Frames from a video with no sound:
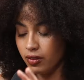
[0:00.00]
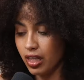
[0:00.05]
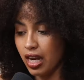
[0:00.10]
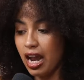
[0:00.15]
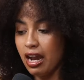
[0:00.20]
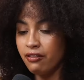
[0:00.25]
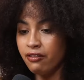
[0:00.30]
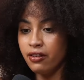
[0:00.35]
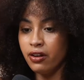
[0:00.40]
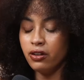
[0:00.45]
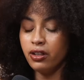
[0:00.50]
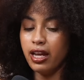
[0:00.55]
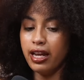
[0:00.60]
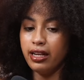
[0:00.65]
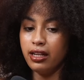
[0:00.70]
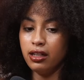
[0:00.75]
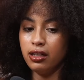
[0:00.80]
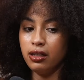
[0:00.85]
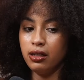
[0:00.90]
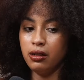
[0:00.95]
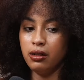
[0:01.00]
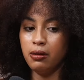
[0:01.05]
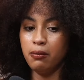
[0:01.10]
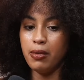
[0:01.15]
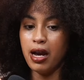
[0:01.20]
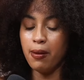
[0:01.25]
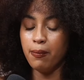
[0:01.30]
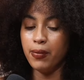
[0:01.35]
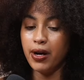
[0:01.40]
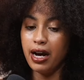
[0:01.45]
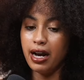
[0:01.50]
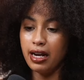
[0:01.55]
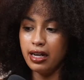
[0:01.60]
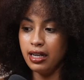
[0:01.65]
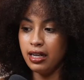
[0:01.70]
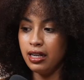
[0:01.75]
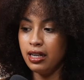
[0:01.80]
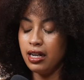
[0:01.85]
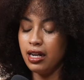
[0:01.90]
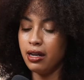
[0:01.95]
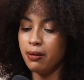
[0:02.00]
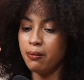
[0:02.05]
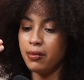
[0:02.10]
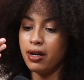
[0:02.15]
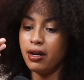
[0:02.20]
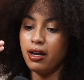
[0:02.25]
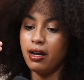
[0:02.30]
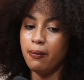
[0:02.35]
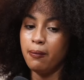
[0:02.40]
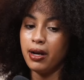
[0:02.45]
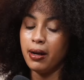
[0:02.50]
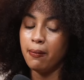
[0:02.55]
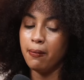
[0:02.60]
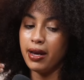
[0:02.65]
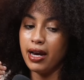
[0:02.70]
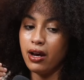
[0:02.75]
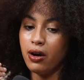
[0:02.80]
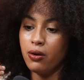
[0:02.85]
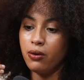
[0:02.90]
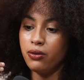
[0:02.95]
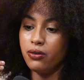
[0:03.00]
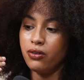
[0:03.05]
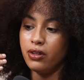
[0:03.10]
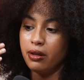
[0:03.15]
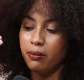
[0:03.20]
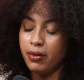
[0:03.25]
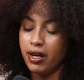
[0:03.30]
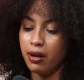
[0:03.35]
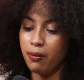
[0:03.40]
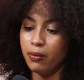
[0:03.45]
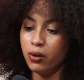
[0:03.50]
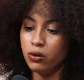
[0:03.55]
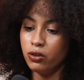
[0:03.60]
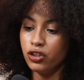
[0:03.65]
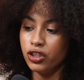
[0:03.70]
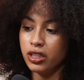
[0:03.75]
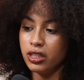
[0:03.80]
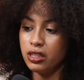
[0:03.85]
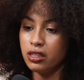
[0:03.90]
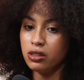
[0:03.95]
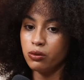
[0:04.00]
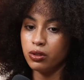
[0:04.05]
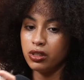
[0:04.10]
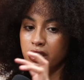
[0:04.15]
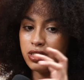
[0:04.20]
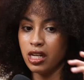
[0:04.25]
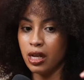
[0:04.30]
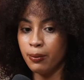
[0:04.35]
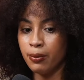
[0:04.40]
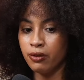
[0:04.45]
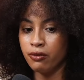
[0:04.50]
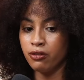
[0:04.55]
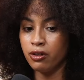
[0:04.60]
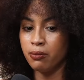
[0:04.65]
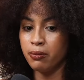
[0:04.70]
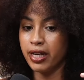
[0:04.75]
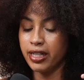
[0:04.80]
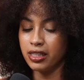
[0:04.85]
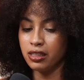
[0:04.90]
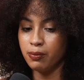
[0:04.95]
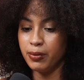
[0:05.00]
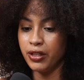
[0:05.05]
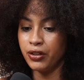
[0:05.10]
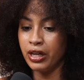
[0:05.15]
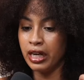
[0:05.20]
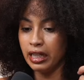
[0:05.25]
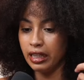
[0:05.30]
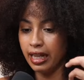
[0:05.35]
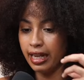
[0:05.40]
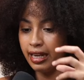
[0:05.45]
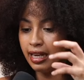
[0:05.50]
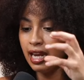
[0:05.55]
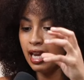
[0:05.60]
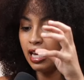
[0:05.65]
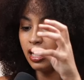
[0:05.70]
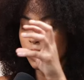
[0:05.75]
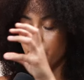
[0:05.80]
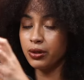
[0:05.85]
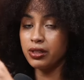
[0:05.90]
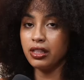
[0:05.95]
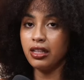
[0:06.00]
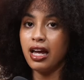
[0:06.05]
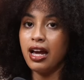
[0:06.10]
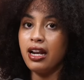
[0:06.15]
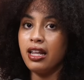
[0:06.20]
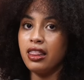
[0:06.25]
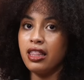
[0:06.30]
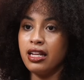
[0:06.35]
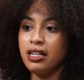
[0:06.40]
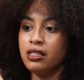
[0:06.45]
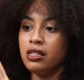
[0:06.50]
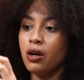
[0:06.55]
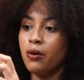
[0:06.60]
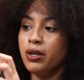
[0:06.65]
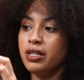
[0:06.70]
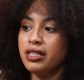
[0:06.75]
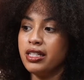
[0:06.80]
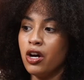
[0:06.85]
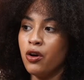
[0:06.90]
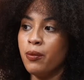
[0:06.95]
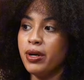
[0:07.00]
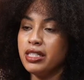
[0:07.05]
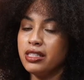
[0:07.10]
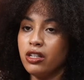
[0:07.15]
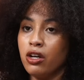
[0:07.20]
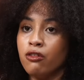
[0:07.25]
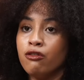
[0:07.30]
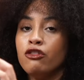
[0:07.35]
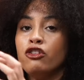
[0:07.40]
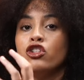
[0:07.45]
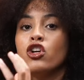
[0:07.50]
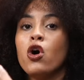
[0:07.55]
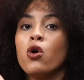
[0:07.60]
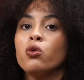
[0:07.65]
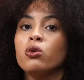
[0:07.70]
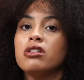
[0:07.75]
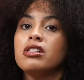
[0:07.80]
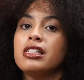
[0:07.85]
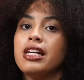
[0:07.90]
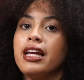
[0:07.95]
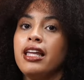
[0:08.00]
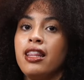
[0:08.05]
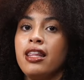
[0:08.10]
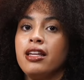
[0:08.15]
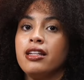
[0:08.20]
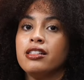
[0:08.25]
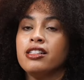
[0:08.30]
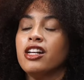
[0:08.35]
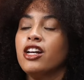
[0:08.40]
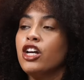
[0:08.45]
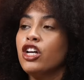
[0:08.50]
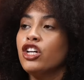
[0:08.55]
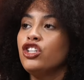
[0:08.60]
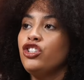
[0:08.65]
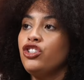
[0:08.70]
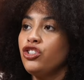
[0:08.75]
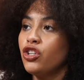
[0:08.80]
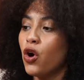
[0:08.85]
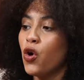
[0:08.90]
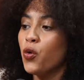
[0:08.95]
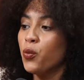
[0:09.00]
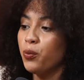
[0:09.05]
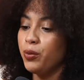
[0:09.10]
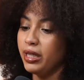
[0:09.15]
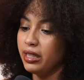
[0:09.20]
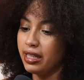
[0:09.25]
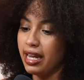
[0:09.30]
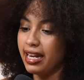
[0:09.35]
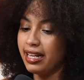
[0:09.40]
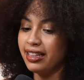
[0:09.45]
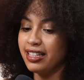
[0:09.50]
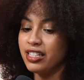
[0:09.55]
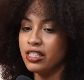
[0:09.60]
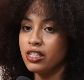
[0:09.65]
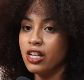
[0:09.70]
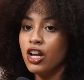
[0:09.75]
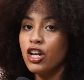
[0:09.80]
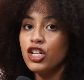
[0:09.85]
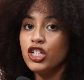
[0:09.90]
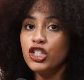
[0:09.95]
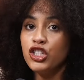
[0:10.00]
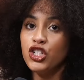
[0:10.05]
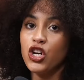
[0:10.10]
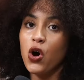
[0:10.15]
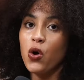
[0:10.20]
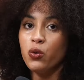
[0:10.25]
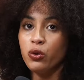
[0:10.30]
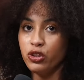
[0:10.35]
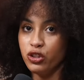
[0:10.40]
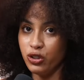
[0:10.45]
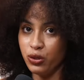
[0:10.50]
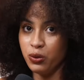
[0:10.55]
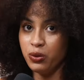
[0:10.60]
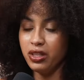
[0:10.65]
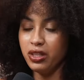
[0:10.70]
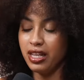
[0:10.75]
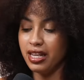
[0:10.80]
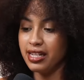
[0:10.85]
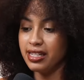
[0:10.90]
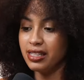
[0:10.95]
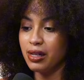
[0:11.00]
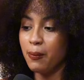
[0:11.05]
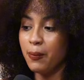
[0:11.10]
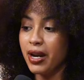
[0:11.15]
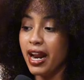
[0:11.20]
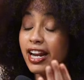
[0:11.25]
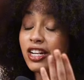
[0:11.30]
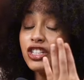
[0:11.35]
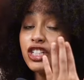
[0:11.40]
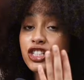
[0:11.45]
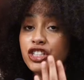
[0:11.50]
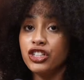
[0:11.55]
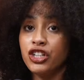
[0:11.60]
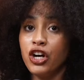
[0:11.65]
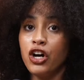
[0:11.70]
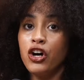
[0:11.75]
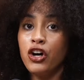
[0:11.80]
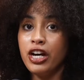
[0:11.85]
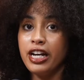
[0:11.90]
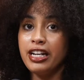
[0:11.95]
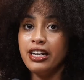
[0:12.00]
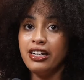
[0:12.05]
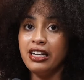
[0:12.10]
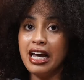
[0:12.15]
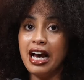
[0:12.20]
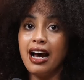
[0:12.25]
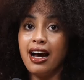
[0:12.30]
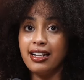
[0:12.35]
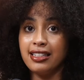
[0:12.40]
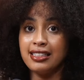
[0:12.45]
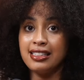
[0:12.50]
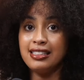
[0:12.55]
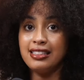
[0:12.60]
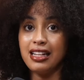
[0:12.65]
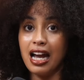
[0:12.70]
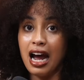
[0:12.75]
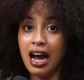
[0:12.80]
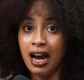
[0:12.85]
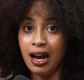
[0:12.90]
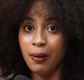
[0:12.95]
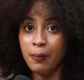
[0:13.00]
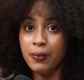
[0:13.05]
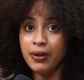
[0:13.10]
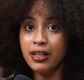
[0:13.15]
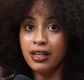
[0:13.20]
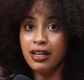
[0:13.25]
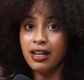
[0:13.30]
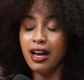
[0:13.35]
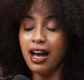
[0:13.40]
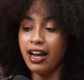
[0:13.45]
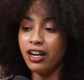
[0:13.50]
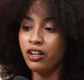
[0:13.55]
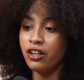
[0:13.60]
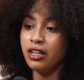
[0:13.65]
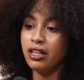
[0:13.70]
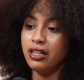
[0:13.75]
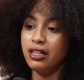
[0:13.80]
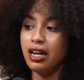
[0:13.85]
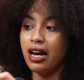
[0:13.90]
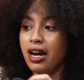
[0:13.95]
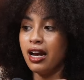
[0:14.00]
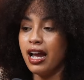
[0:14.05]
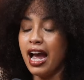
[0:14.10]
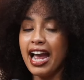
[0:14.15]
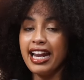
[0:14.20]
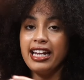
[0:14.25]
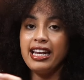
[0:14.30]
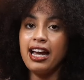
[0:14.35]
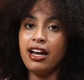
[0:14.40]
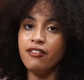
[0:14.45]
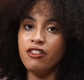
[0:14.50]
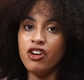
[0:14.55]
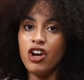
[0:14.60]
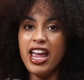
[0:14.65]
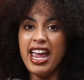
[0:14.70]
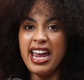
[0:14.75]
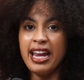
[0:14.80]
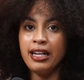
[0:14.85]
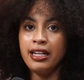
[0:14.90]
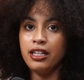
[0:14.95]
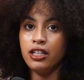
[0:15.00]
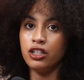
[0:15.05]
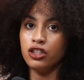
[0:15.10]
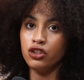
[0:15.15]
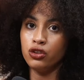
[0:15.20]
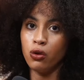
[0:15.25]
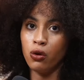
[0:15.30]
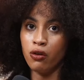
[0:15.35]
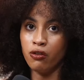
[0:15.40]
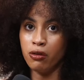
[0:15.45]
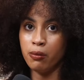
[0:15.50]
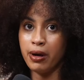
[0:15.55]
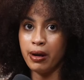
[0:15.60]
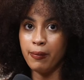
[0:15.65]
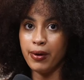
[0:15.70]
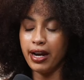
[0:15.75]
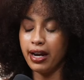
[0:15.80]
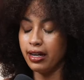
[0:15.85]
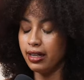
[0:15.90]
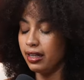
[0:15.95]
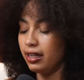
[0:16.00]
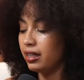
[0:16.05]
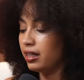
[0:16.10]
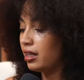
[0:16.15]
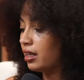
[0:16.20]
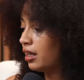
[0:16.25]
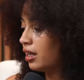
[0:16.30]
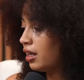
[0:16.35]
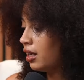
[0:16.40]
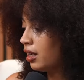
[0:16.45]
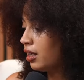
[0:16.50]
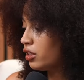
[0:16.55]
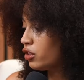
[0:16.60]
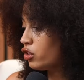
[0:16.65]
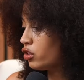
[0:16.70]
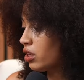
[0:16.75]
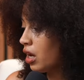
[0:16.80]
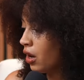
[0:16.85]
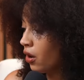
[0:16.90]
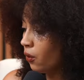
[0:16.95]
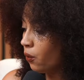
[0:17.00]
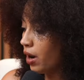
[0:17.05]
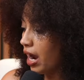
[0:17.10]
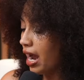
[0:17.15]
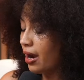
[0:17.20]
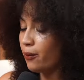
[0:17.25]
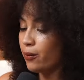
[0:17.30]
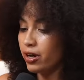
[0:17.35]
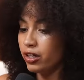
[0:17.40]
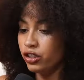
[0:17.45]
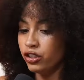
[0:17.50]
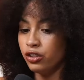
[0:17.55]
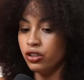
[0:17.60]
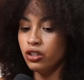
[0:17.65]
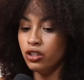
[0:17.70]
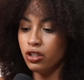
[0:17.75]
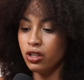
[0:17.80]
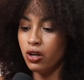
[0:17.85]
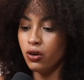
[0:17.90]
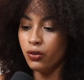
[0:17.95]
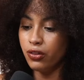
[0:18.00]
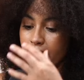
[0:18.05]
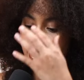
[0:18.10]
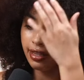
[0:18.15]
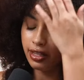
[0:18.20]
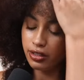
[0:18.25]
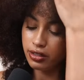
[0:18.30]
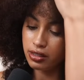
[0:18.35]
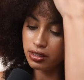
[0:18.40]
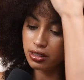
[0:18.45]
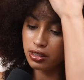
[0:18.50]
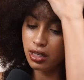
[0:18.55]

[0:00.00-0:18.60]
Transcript: I felt like my body and my my mouth and my emotions were separate from my spirit like there was a lot of things i would tell myself don't say this don't be like this don't do this but i just could not stop i could not i didn't have any control over my body so i want you to know that there's